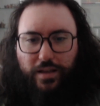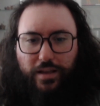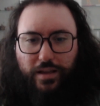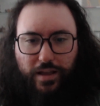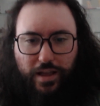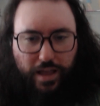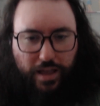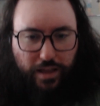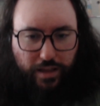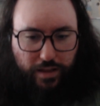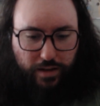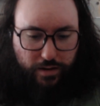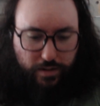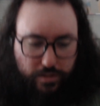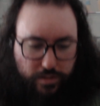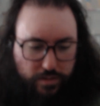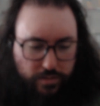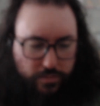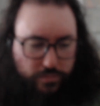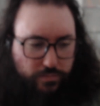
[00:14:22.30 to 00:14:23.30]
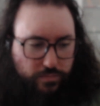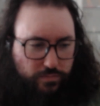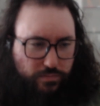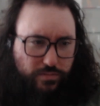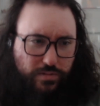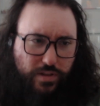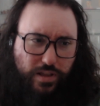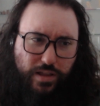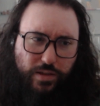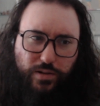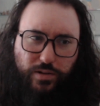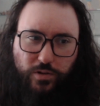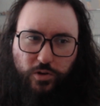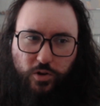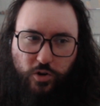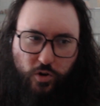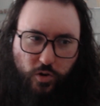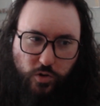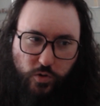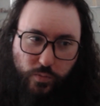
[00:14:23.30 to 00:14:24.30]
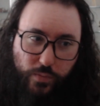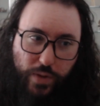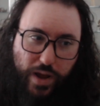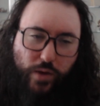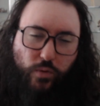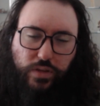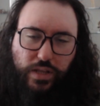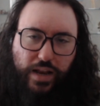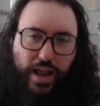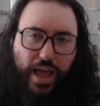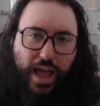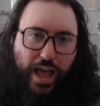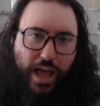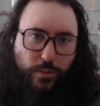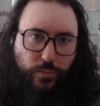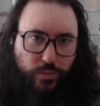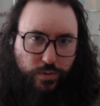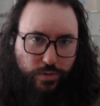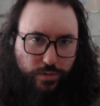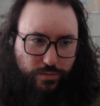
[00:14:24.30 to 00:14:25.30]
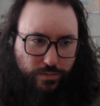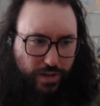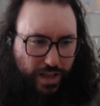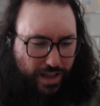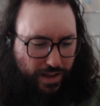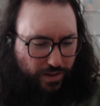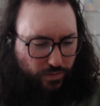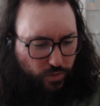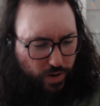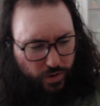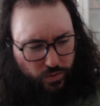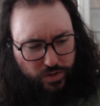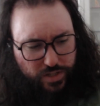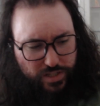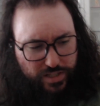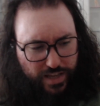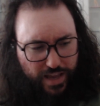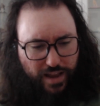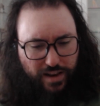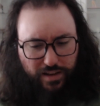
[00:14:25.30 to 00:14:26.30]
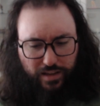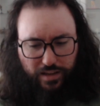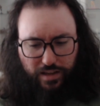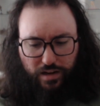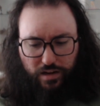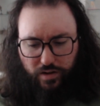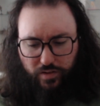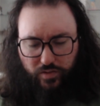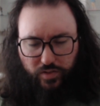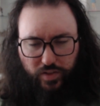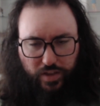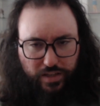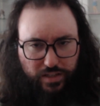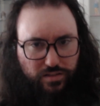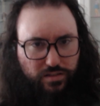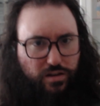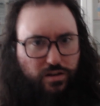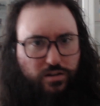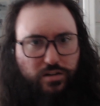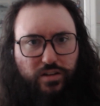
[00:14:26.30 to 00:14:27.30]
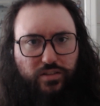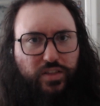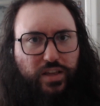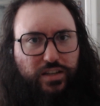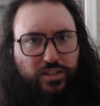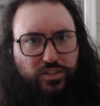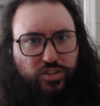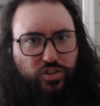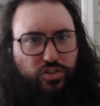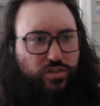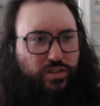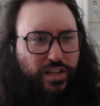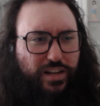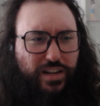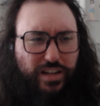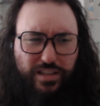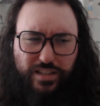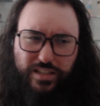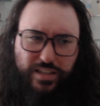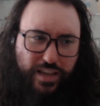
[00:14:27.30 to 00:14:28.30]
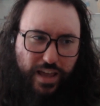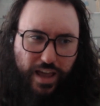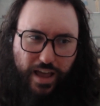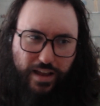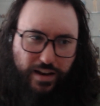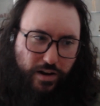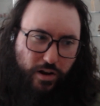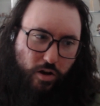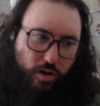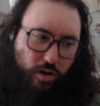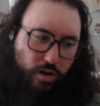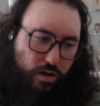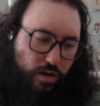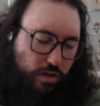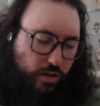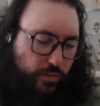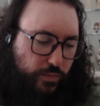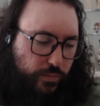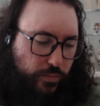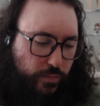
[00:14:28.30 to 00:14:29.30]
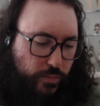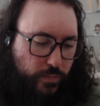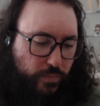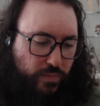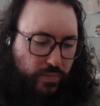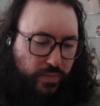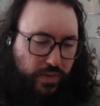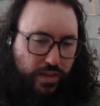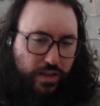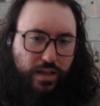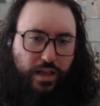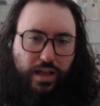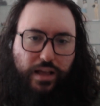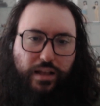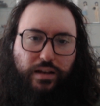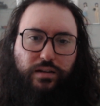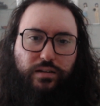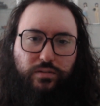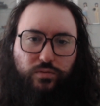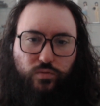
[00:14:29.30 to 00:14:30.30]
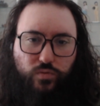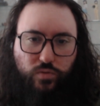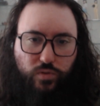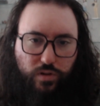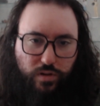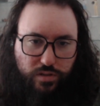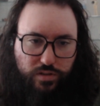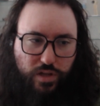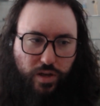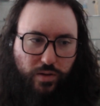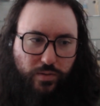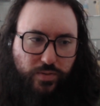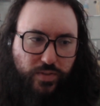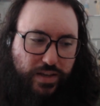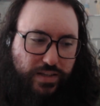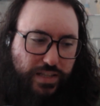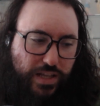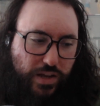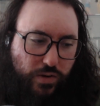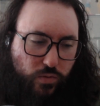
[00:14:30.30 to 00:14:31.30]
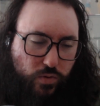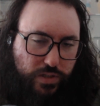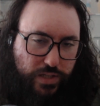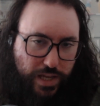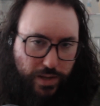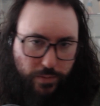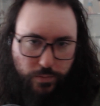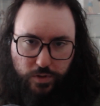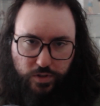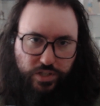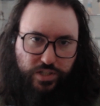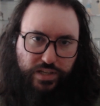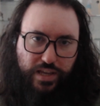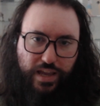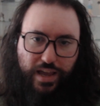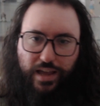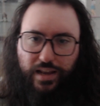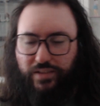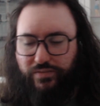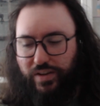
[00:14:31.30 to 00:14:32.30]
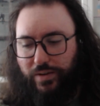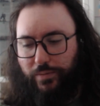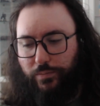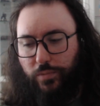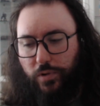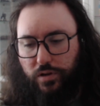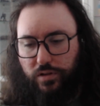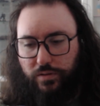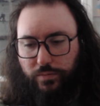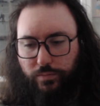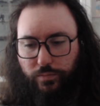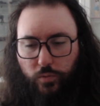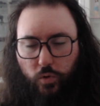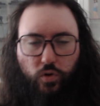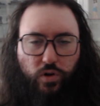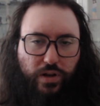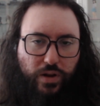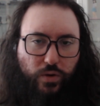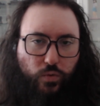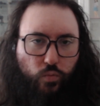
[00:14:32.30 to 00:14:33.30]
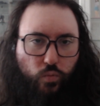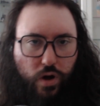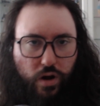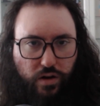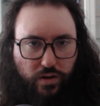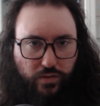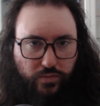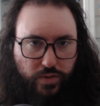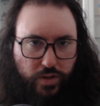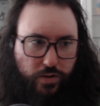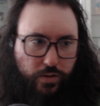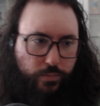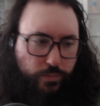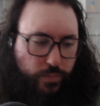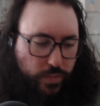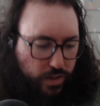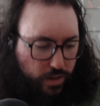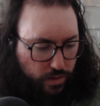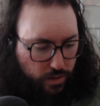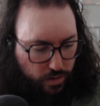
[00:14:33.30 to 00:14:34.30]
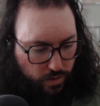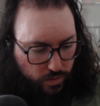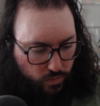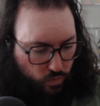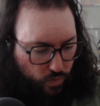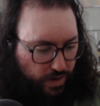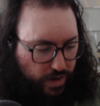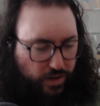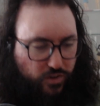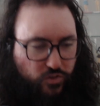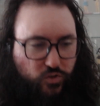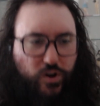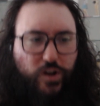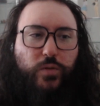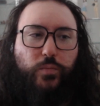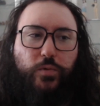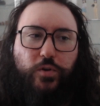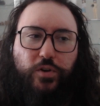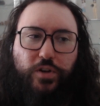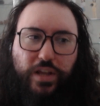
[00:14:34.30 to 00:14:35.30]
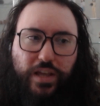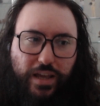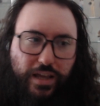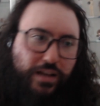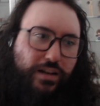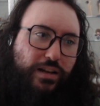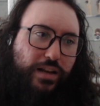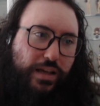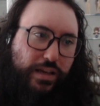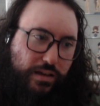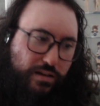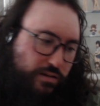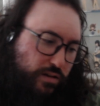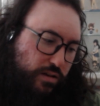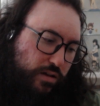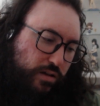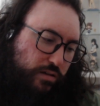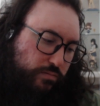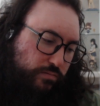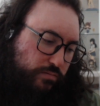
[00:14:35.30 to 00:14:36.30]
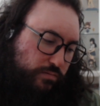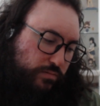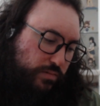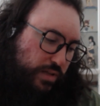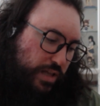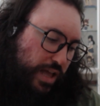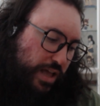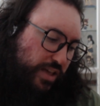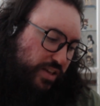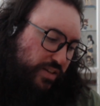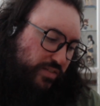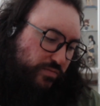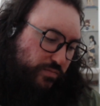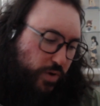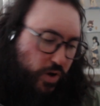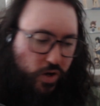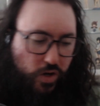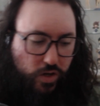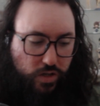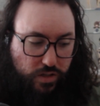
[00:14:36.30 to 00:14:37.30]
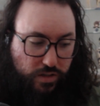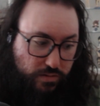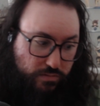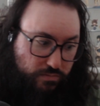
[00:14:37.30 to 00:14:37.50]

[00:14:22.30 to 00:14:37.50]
And, you buy with an app. And when I was scanning a lot of things, certain things just didn't scan at all. And some things that I was able to scan, if I bought more than one of them, when I tried to put in, like, I bought